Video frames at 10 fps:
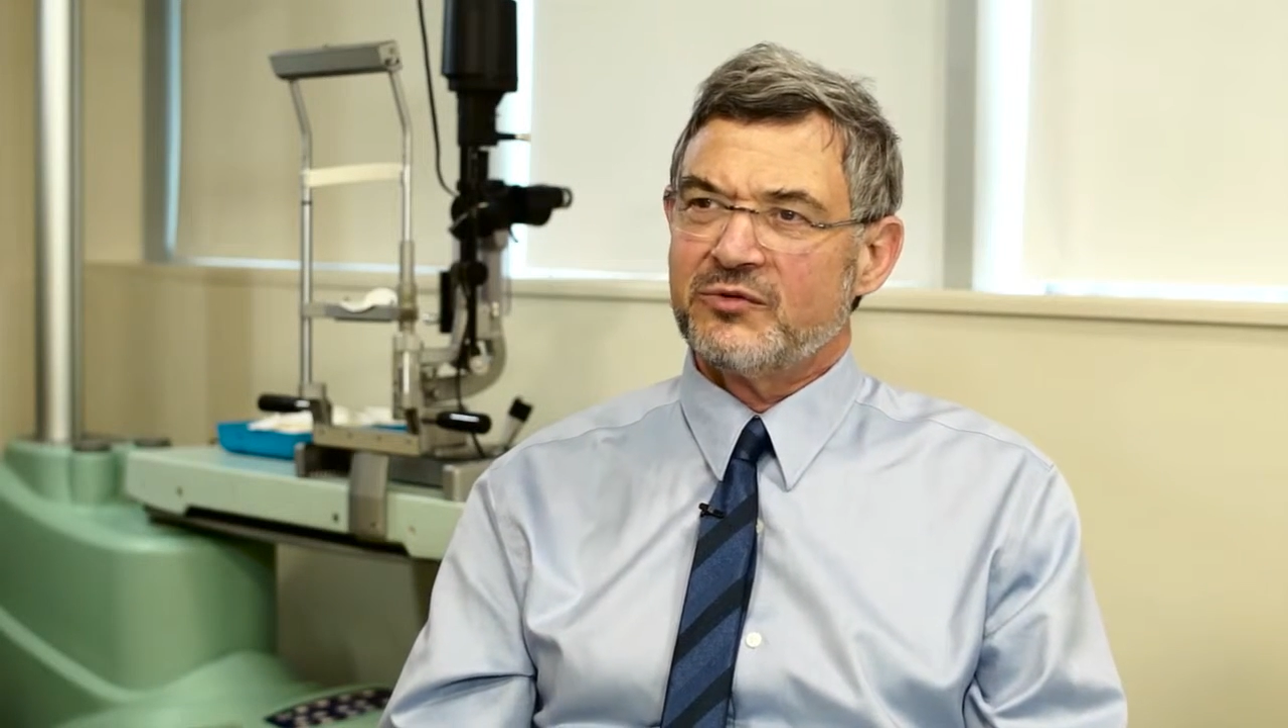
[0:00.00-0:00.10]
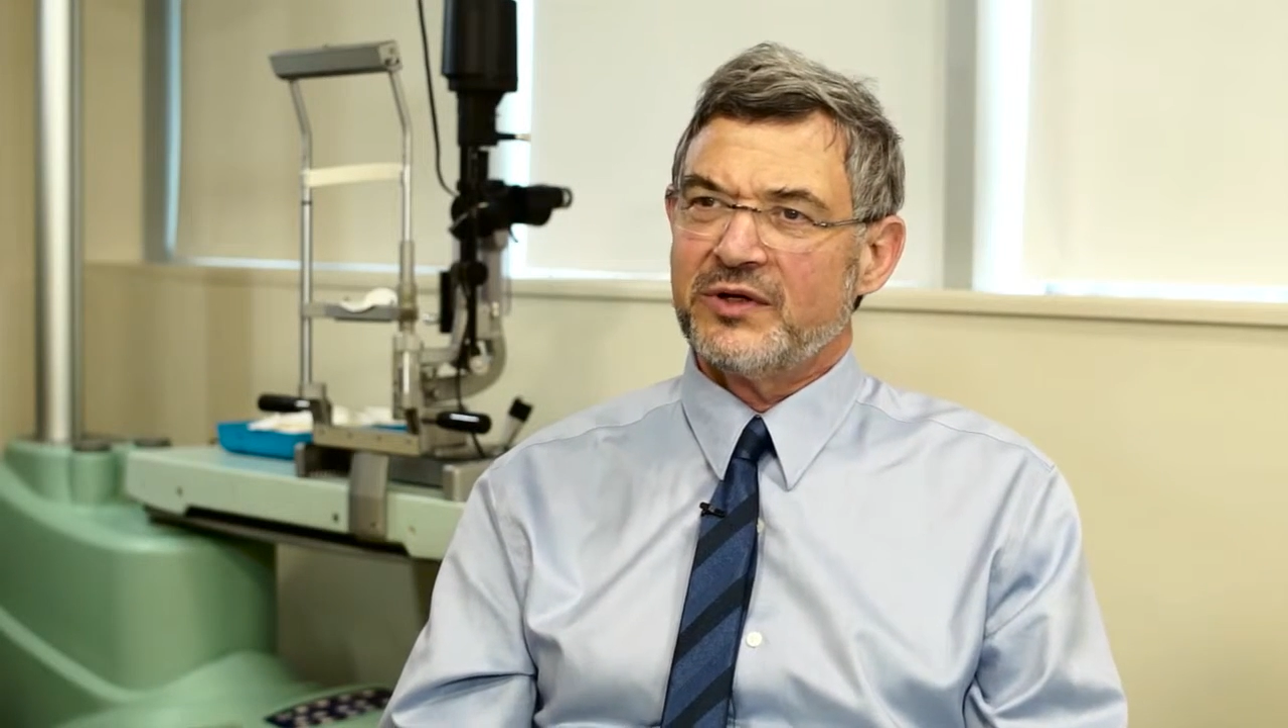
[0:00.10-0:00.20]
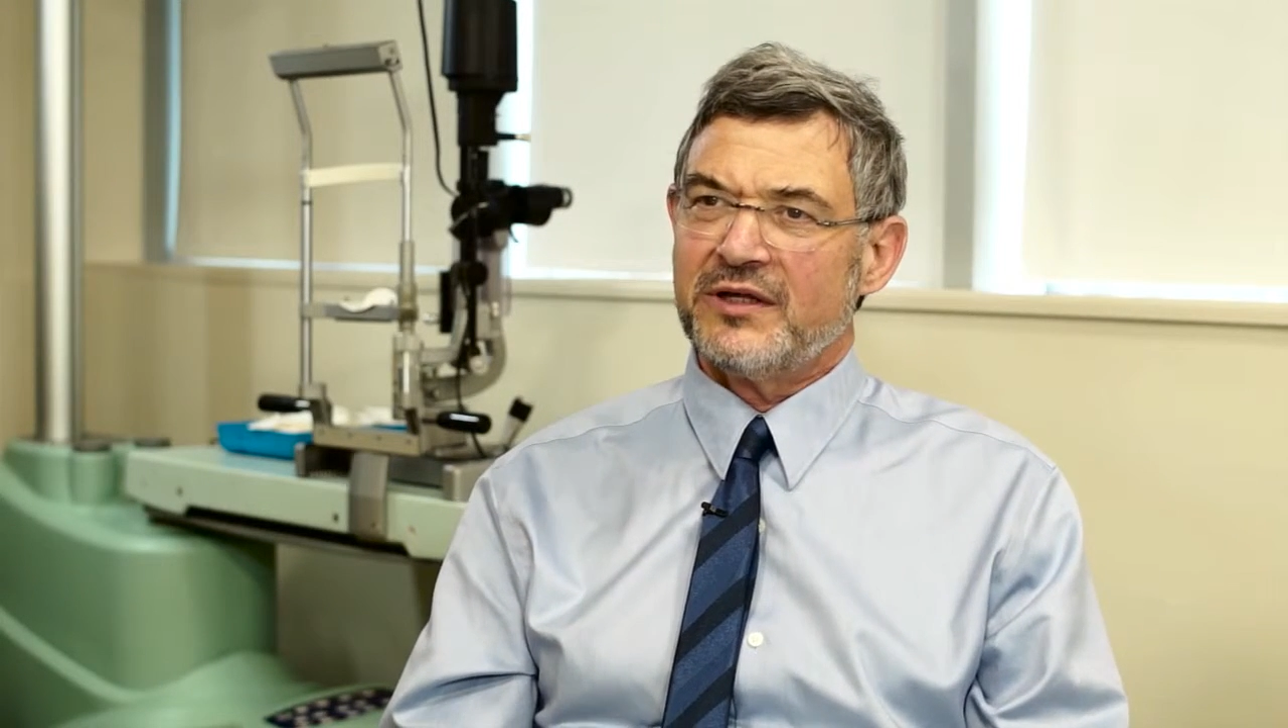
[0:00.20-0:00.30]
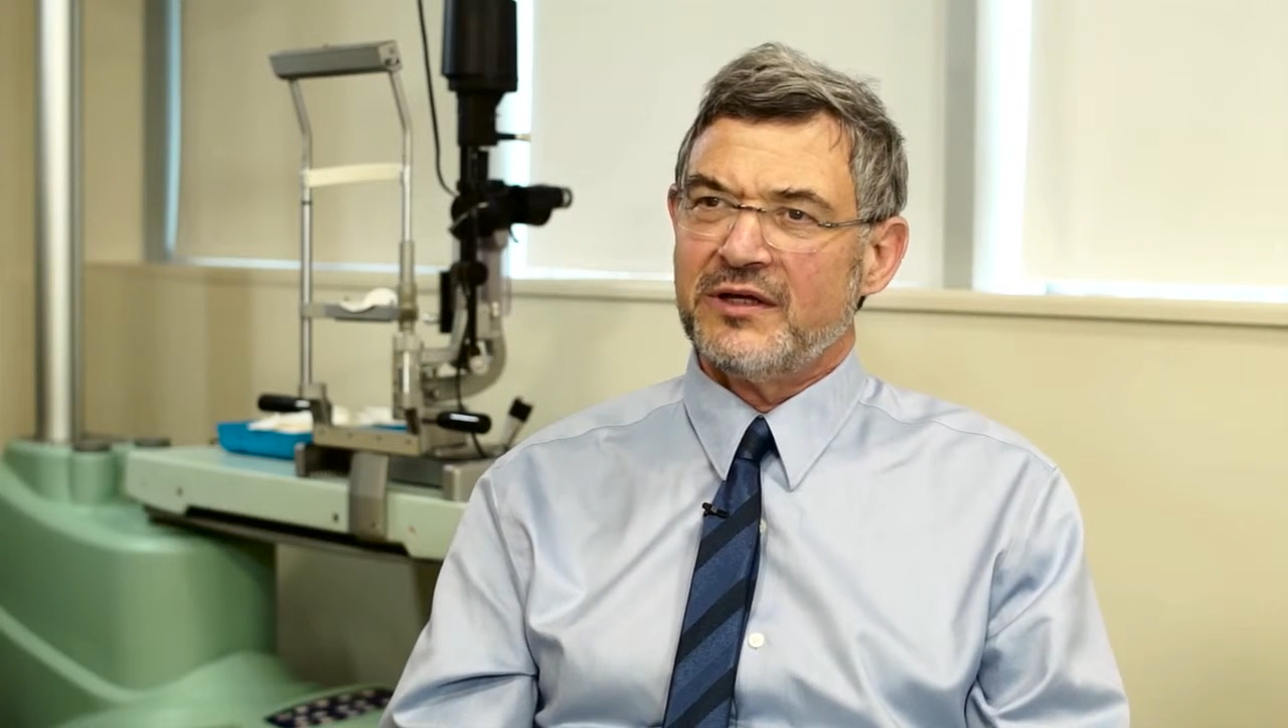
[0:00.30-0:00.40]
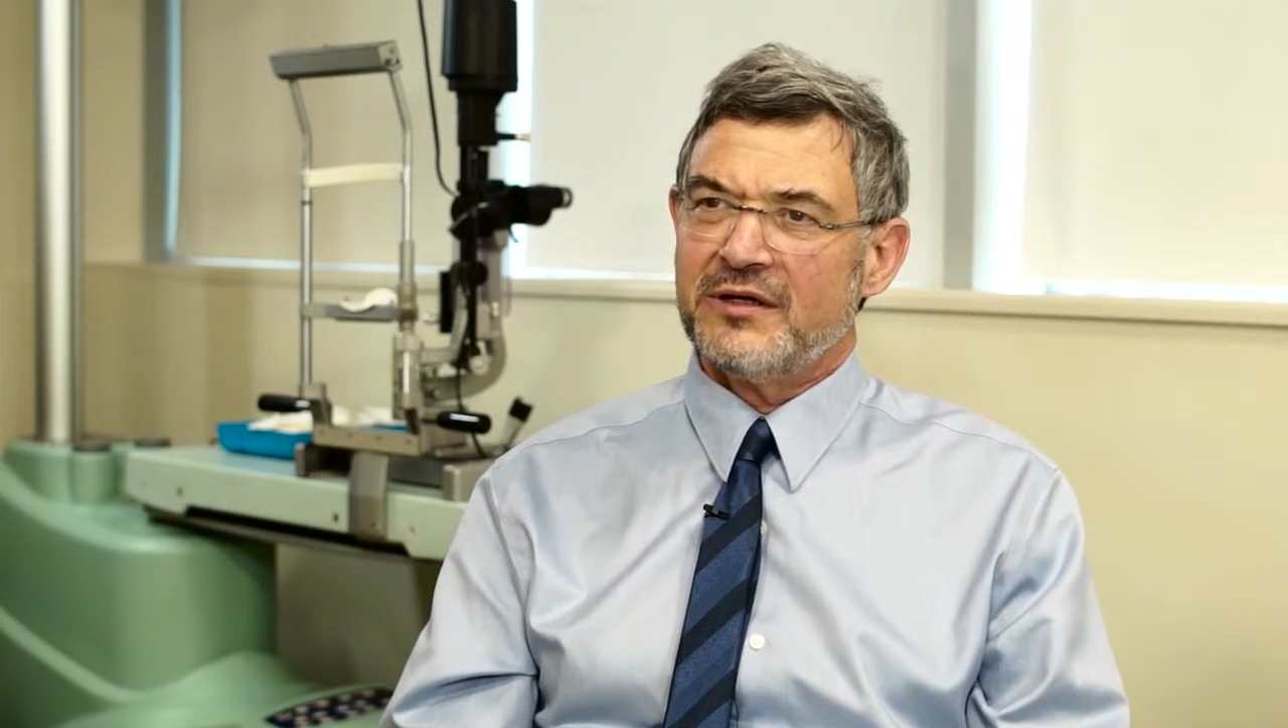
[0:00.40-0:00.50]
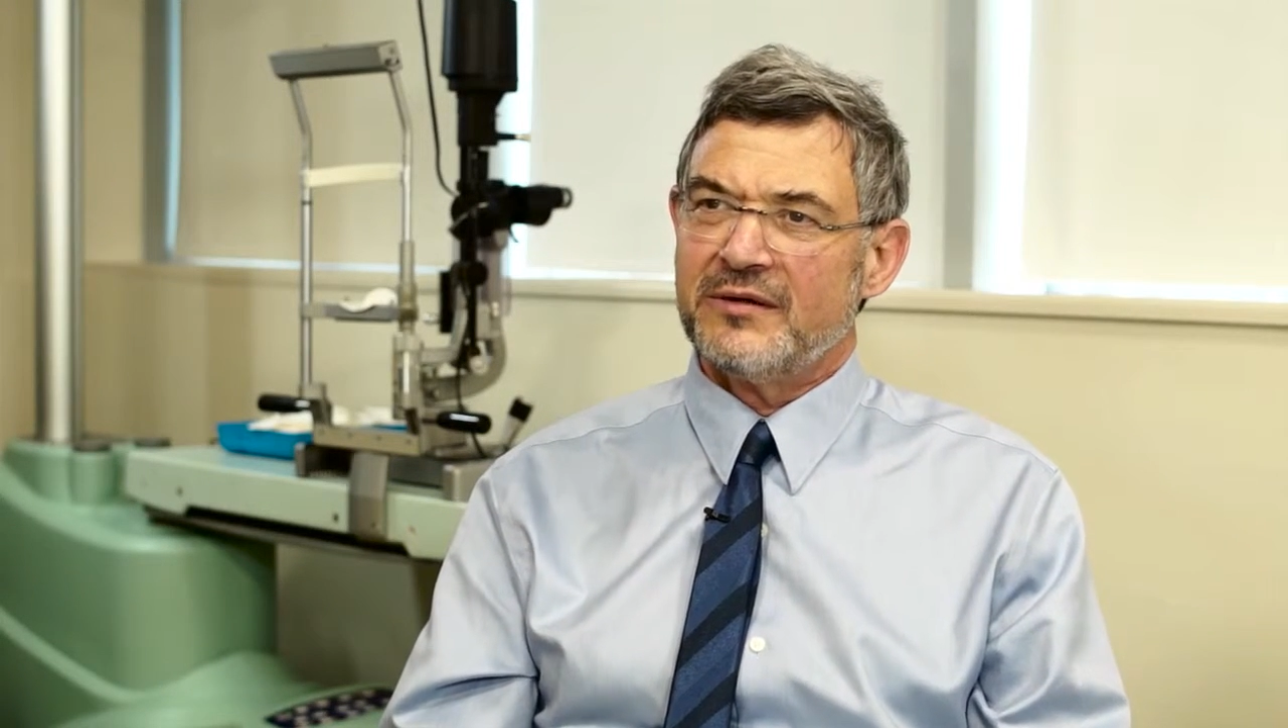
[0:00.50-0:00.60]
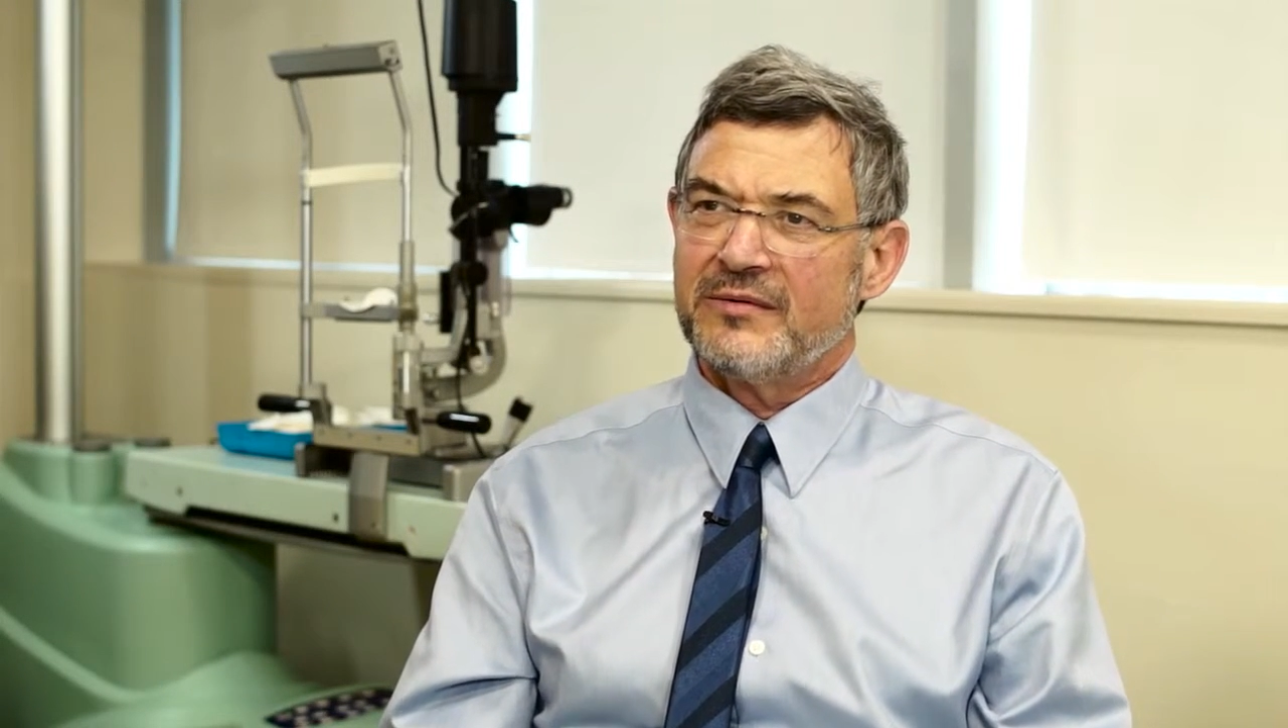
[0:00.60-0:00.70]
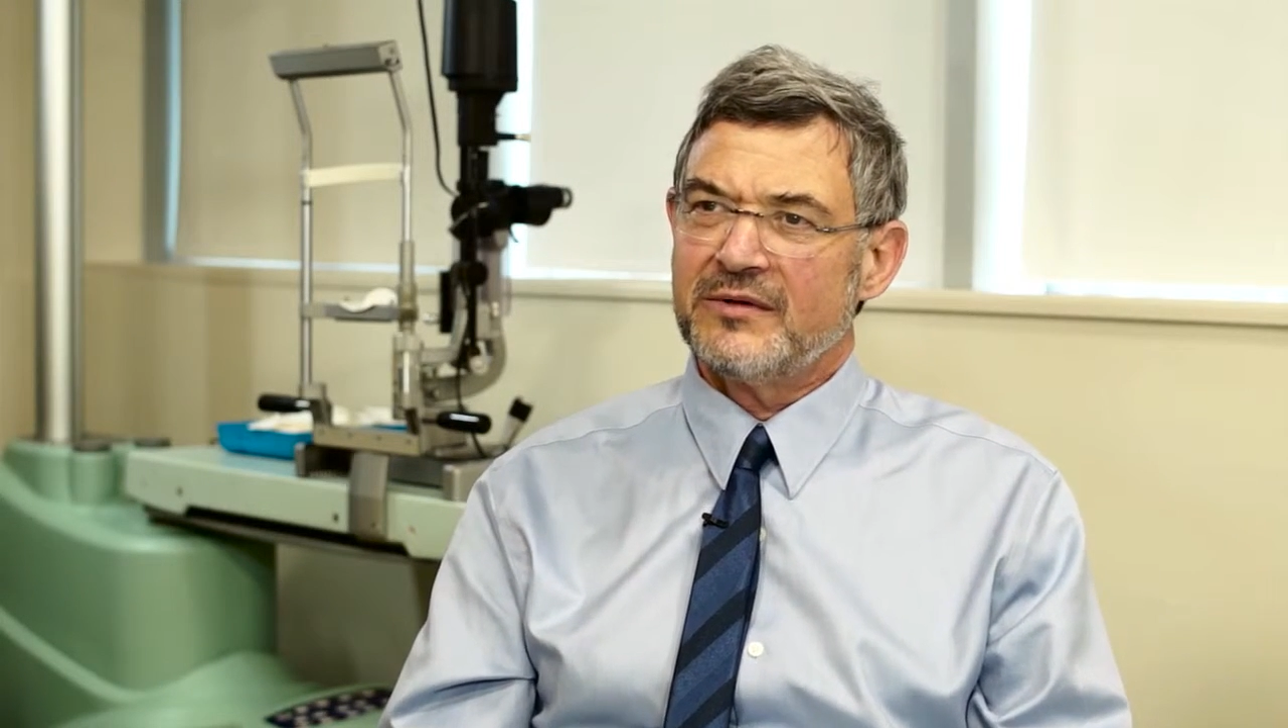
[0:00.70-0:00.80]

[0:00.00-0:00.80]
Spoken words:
tricky